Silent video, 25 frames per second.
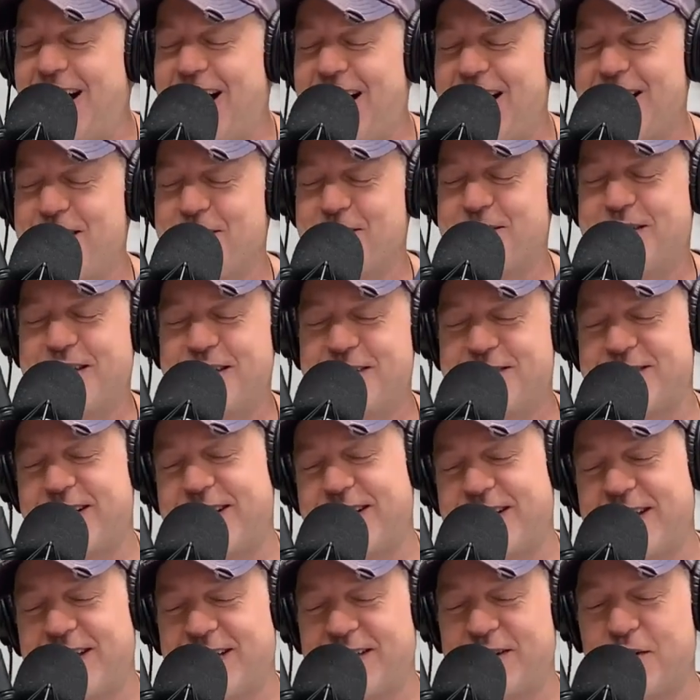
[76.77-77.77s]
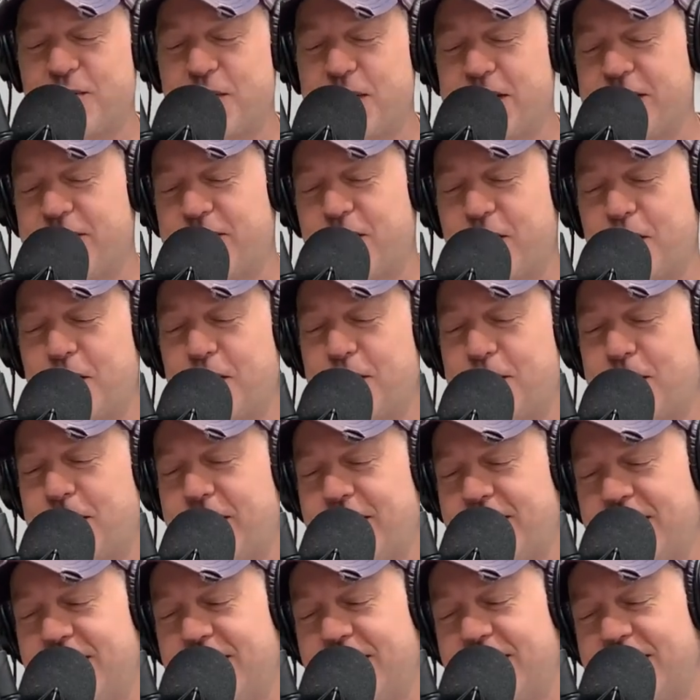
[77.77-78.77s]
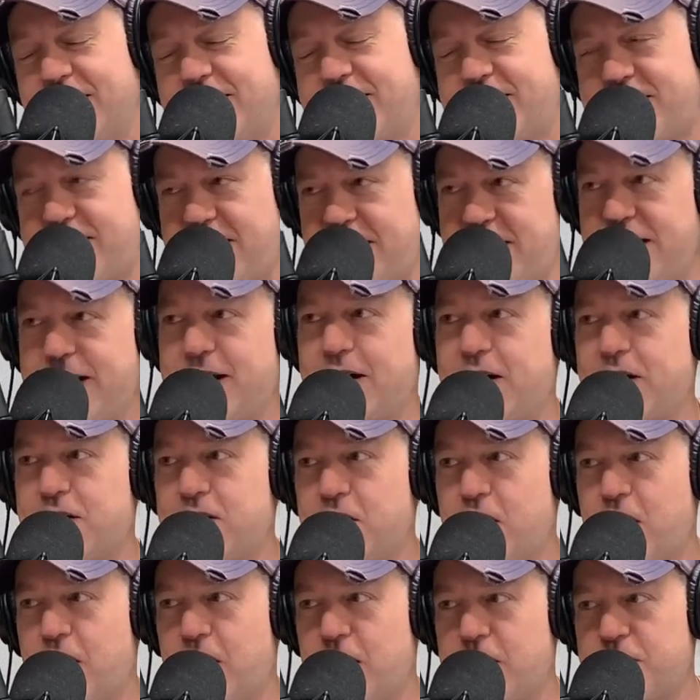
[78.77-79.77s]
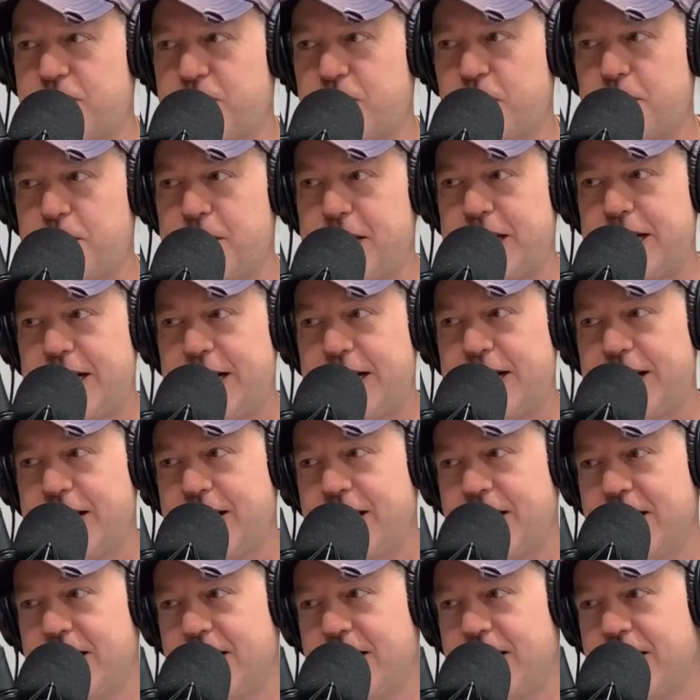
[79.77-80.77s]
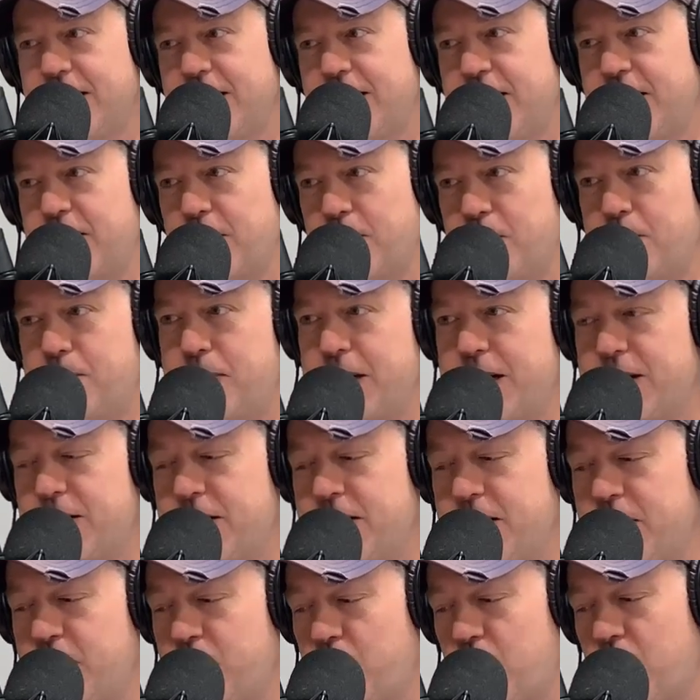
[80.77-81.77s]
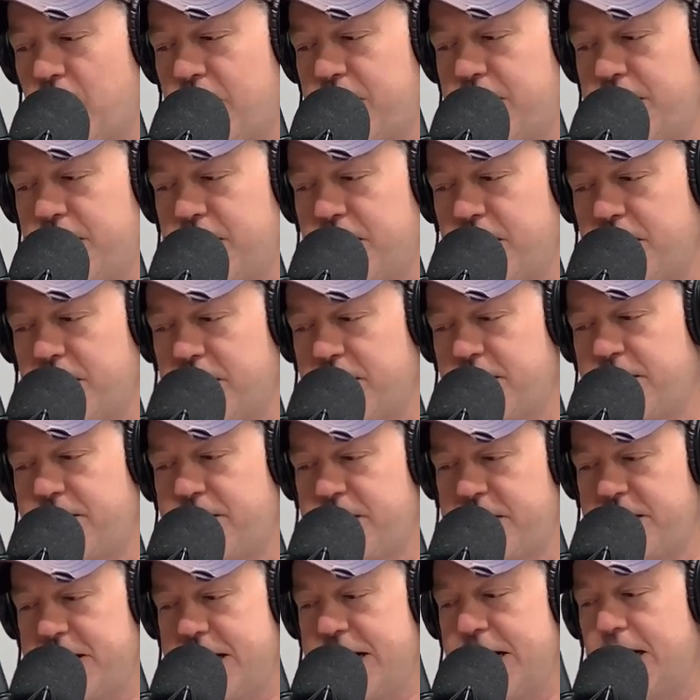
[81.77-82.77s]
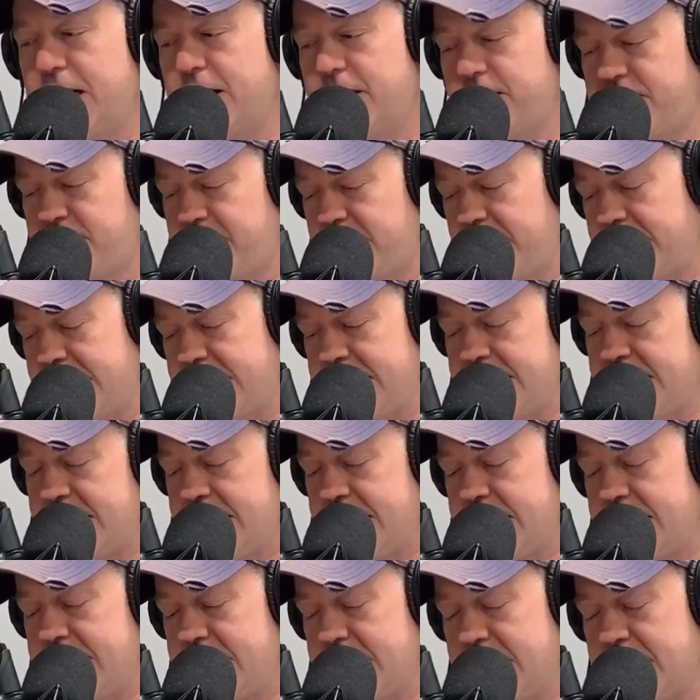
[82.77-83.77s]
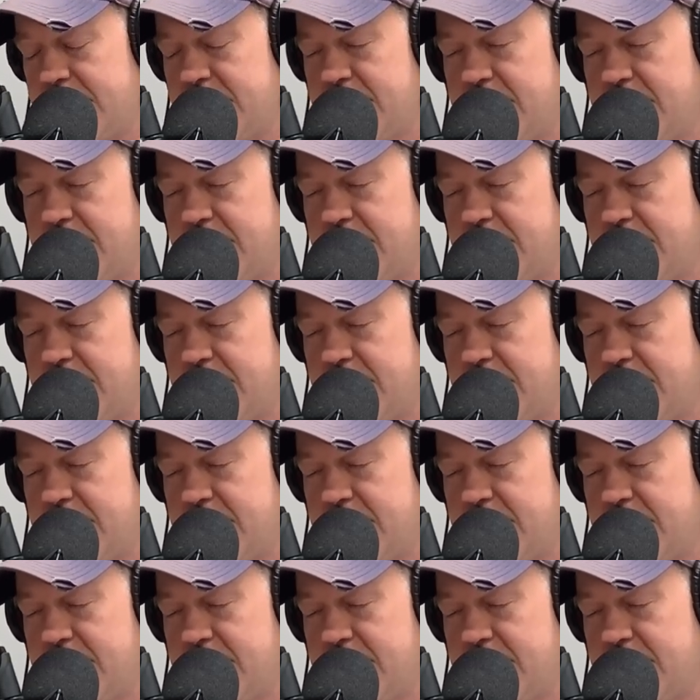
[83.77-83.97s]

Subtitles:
am DJ Kelly Reverb. Sitting across from me, the bearded wonder, the vanilla Viking,